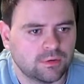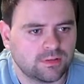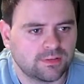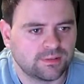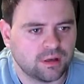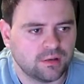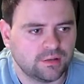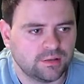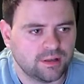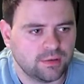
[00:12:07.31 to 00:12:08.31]
it
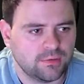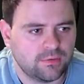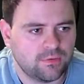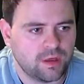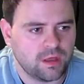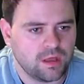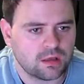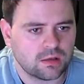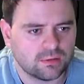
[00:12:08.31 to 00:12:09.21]
started, I think.